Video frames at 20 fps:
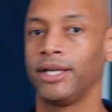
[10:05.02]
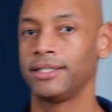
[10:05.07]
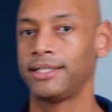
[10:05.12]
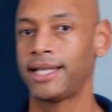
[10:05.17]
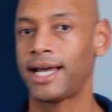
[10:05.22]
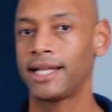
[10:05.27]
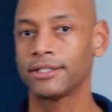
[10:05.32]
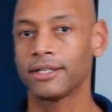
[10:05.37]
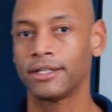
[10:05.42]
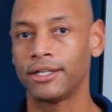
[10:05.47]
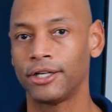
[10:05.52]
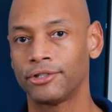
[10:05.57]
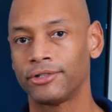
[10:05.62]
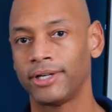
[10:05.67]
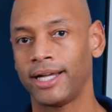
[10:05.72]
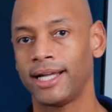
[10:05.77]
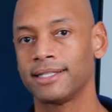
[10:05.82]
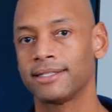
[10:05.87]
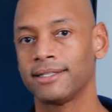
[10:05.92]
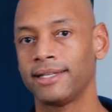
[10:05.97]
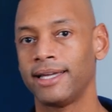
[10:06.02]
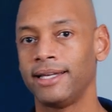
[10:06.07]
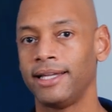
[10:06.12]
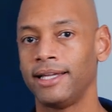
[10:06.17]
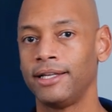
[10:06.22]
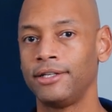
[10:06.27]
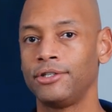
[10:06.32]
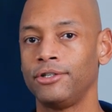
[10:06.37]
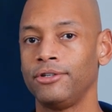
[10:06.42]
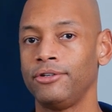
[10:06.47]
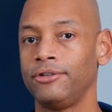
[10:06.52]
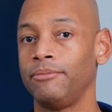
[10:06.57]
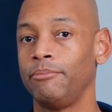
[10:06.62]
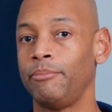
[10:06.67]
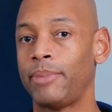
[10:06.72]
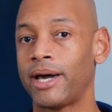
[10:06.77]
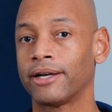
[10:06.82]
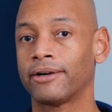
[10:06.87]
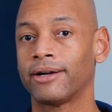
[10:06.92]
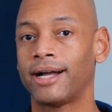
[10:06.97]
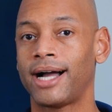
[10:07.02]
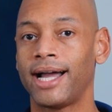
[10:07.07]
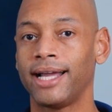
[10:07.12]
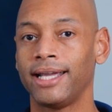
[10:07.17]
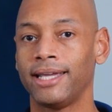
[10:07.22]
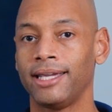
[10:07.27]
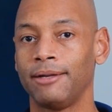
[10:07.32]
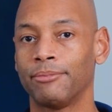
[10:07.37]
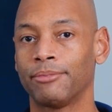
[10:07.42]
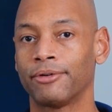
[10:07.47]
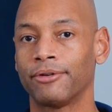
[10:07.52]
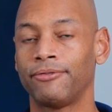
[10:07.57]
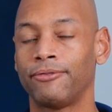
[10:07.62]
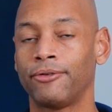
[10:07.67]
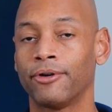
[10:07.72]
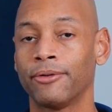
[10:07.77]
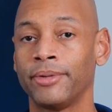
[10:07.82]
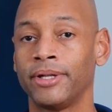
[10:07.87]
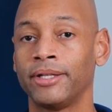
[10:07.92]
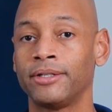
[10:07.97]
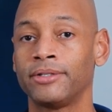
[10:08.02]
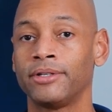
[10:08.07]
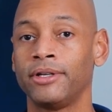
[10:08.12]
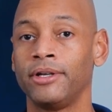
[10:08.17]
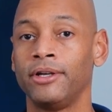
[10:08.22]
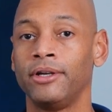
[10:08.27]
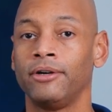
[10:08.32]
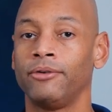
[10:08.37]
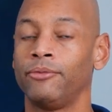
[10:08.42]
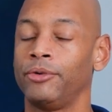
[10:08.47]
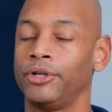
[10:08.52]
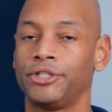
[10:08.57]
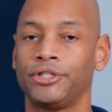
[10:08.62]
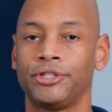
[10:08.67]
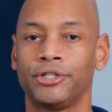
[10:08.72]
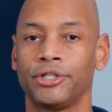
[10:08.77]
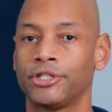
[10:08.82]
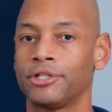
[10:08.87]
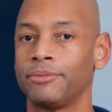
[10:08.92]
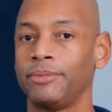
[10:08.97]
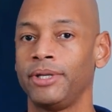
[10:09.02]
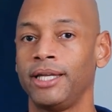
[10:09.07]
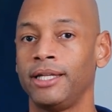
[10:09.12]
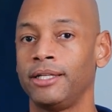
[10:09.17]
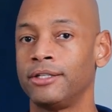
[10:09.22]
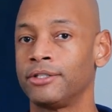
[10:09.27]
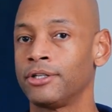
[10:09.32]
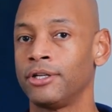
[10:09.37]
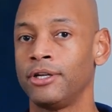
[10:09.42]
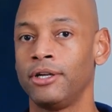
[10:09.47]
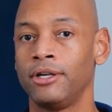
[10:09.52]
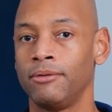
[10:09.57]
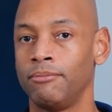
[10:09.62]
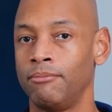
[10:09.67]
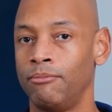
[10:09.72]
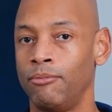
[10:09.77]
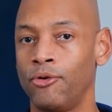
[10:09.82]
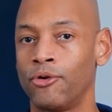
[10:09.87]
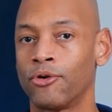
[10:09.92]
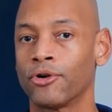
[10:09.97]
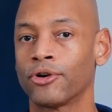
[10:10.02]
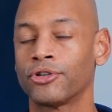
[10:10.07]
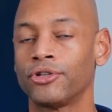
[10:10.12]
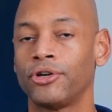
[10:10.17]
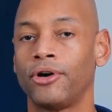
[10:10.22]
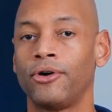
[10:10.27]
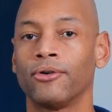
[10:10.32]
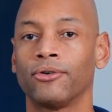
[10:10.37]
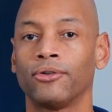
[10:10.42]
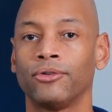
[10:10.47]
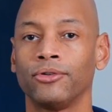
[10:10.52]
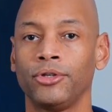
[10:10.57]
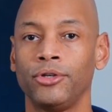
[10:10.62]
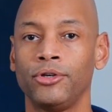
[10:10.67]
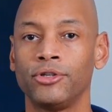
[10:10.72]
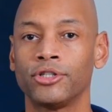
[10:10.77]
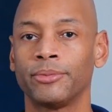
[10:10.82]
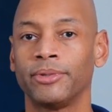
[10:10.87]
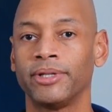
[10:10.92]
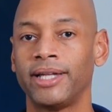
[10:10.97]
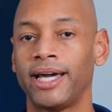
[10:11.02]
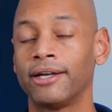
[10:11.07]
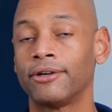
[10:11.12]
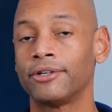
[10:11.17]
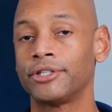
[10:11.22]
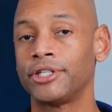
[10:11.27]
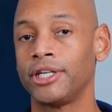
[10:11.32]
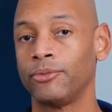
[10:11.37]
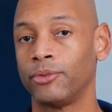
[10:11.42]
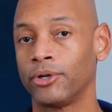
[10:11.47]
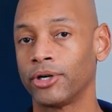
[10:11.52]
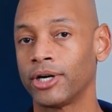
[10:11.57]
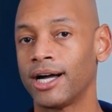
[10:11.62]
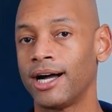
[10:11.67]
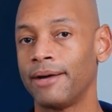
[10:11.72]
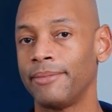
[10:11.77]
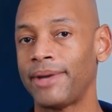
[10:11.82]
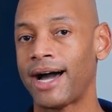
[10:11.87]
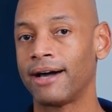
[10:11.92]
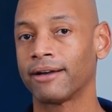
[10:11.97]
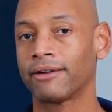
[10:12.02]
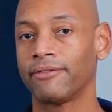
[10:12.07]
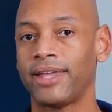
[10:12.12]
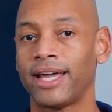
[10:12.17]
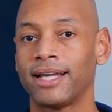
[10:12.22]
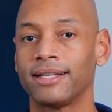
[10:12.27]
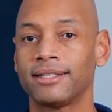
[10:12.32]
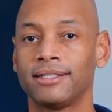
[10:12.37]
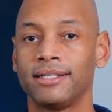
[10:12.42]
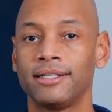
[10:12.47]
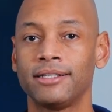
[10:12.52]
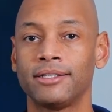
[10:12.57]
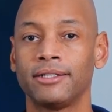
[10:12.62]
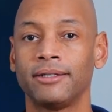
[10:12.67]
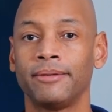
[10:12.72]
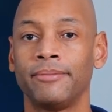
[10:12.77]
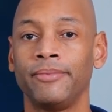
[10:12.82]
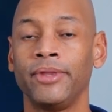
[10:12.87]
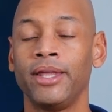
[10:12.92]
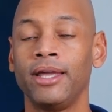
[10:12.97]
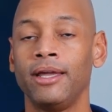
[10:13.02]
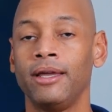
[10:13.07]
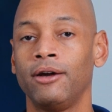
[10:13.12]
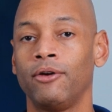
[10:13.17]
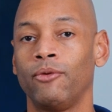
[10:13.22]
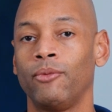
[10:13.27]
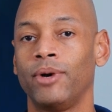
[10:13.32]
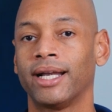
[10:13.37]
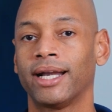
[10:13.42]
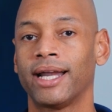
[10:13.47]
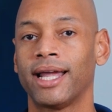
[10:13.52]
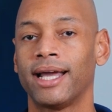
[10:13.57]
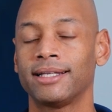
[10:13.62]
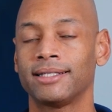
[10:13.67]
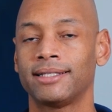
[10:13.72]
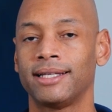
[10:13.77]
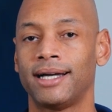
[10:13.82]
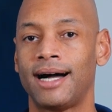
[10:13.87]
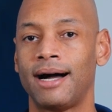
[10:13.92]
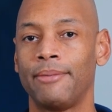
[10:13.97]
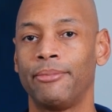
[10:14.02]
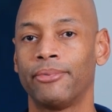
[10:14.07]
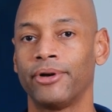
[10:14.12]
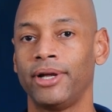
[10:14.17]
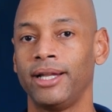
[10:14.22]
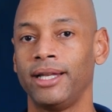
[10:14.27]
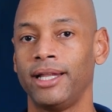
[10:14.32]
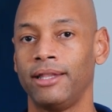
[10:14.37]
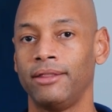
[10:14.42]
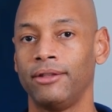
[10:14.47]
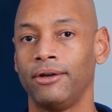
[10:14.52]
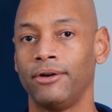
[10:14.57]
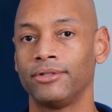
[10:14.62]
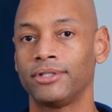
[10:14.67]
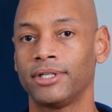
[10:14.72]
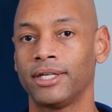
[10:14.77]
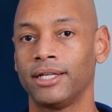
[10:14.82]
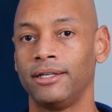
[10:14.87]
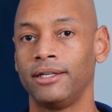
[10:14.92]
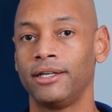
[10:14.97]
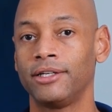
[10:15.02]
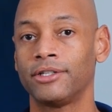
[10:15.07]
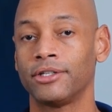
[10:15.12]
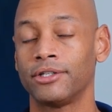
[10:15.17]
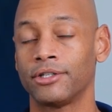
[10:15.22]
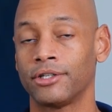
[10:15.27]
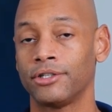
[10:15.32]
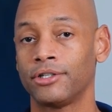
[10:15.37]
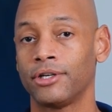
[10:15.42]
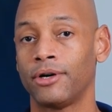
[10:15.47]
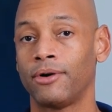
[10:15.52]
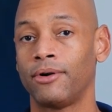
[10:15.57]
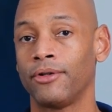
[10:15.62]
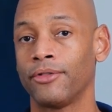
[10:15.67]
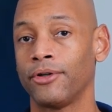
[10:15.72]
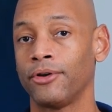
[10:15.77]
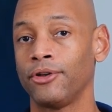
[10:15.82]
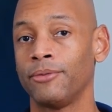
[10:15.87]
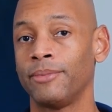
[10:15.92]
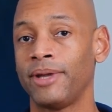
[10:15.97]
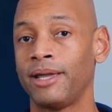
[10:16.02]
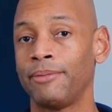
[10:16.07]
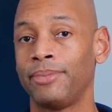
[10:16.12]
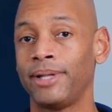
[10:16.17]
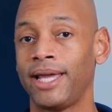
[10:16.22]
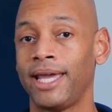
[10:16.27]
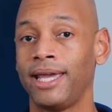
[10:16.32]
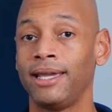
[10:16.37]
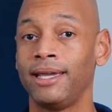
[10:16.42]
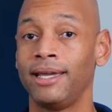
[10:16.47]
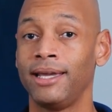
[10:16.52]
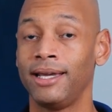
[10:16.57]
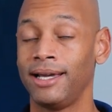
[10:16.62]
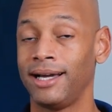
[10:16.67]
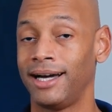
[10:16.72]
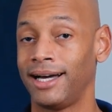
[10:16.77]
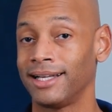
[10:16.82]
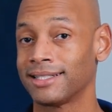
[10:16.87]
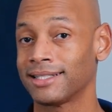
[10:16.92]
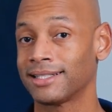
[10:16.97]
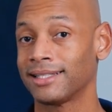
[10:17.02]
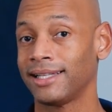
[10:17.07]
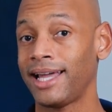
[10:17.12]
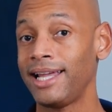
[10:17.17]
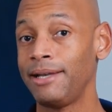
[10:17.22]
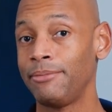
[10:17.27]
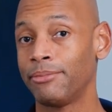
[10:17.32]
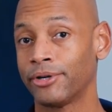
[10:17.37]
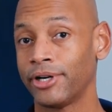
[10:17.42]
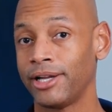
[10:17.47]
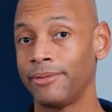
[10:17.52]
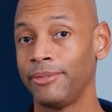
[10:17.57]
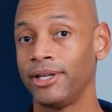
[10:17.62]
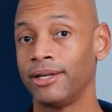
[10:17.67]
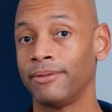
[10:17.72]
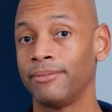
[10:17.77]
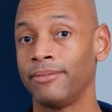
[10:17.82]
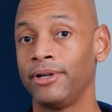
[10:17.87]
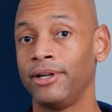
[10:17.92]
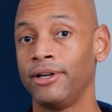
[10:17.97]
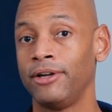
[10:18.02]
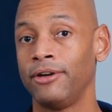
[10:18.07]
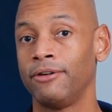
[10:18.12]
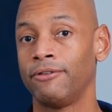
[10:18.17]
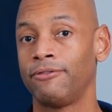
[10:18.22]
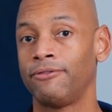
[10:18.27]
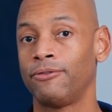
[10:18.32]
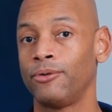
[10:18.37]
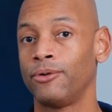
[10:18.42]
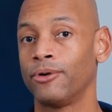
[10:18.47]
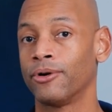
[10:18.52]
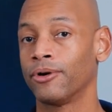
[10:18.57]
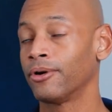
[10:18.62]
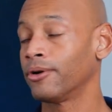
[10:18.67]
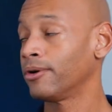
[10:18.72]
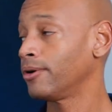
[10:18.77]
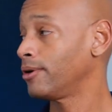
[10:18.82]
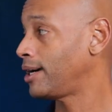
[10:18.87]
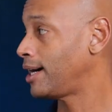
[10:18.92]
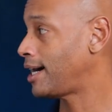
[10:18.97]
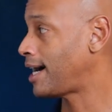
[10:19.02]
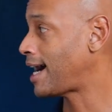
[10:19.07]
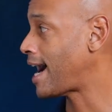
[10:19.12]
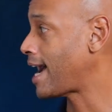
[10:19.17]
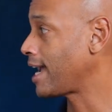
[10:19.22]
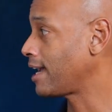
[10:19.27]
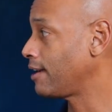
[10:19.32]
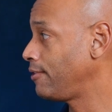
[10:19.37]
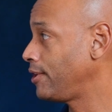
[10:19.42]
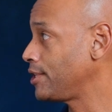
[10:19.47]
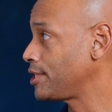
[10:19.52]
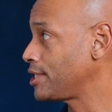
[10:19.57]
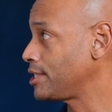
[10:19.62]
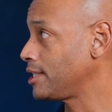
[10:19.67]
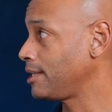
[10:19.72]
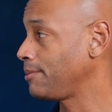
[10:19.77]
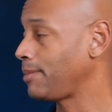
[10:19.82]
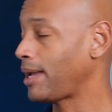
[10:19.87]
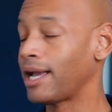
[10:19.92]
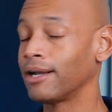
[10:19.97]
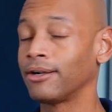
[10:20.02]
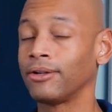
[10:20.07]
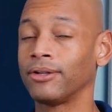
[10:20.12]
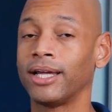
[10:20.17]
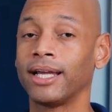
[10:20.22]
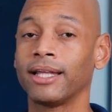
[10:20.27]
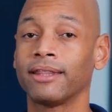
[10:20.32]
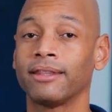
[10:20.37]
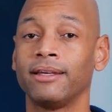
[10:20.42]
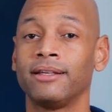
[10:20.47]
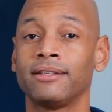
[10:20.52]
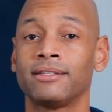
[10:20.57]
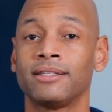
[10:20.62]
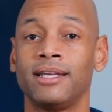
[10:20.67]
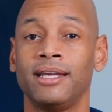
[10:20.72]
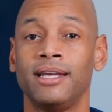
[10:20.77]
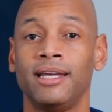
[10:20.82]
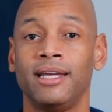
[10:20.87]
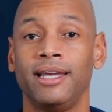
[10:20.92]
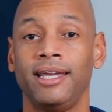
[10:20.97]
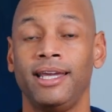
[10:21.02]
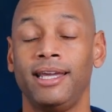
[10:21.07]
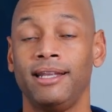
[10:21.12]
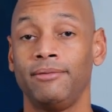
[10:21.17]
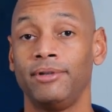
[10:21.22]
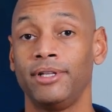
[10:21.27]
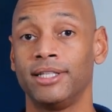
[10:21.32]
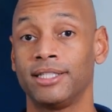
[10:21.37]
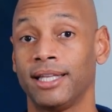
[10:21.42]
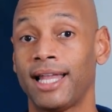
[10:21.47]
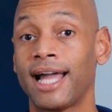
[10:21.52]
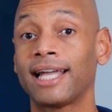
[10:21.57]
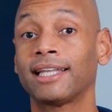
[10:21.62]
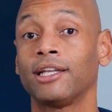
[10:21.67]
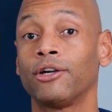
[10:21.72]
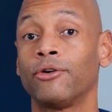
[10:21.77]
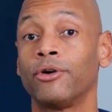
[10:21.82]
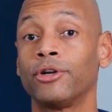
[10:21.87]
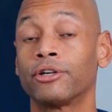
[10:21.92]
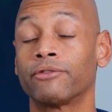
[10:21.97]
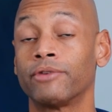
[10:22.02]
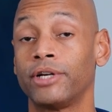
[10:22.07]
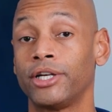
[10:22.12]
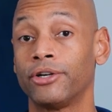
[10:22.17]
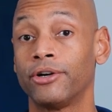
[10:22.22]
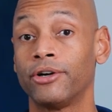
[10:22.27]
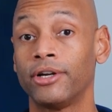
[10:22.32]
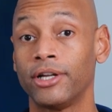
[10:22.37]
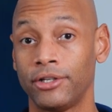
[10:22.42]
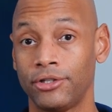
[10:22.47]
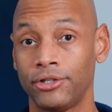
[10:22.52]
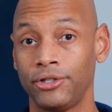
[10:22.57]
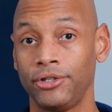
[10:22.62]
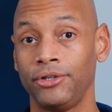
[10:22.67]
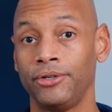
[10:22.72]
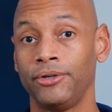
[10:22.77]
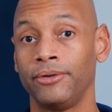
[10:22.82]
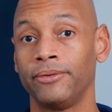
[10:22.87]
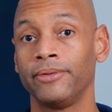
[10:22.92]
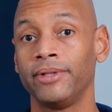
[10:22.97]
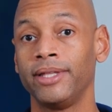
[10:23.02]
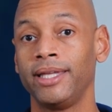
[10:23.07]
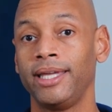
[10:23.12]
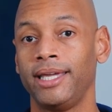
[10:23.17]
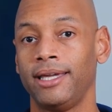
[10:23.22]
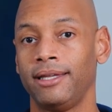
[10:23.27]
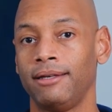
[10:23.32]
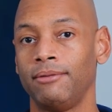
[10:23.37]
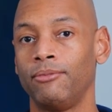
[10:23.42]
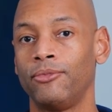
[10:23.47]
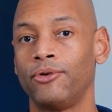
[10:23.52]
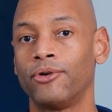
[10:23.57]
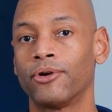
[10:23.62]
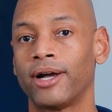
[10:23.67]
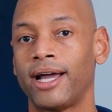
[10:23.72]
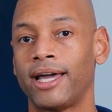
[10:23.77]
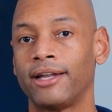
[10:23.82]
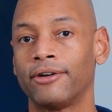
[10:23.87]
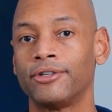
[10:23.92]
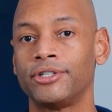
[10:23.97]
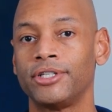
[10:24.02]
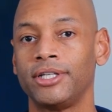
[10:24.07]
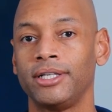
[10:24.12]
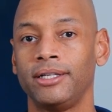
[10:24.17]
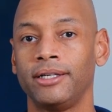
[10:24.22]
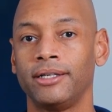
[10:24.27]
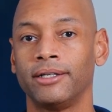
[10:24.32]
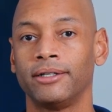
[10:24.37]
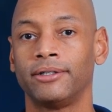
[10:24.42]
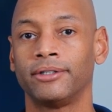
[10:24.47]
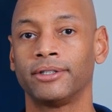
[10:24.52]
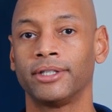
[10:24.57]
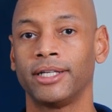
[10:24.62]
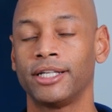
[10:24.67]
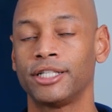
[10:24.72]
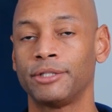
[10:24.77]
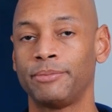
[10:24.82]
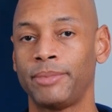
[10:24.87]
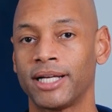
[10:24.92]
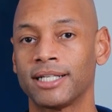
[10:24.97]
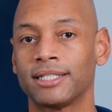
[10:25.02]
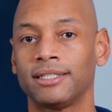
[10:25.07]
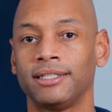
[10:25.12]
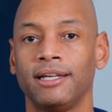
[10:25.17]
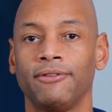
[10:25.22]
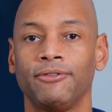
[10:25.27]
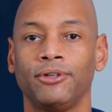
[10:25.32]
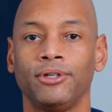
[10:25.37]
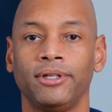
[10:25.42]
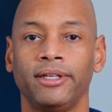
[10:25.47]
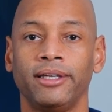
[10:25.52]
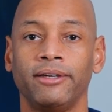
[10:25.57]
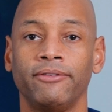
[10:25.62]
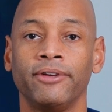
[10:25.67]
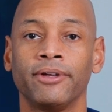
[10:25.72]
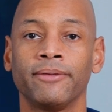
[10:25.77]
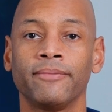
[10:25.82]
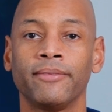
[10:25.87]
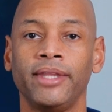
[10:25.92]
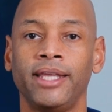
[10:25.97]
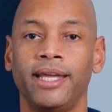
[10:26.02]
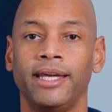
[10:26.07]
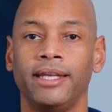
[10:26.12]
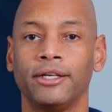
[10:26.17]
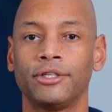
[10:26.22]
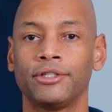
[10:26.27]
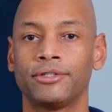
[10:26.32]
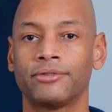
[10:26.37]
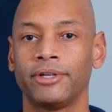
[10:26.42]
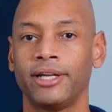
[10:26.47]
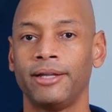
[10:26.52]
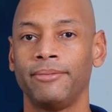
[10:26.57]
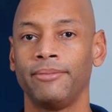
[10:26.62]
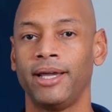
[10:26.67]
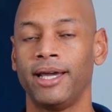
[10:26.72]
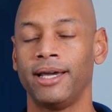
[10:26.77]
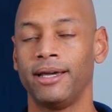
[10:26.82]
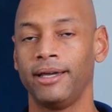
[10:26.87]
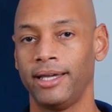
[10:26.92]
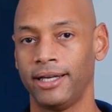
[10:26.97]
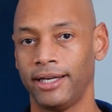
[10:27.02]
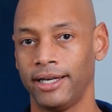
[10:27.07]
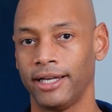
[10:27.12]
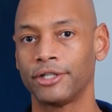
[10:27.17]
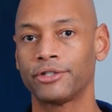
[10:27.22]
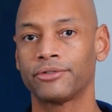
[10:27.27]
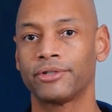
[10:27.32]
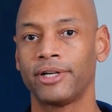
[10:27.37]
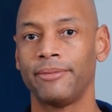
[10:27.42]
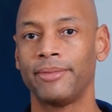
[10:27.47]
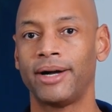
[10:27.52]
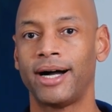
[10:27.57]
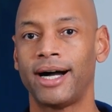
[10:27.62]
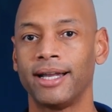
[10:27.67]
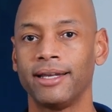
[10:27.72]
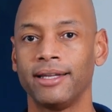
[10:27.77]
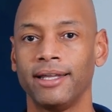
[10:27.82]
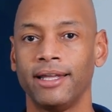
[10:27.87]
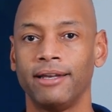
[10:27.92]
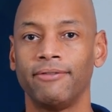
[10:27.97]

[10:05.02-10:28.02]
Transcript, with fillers: because that's going to translate into better high heat performance, which just means more total usable energy will come out of that system when it has to operate in those conditions. And so although you may pay a slight premium for a high efficiency panel like this, it is likely going to return it to you in more energy yield, especially if you live in extreme, in an extreme hot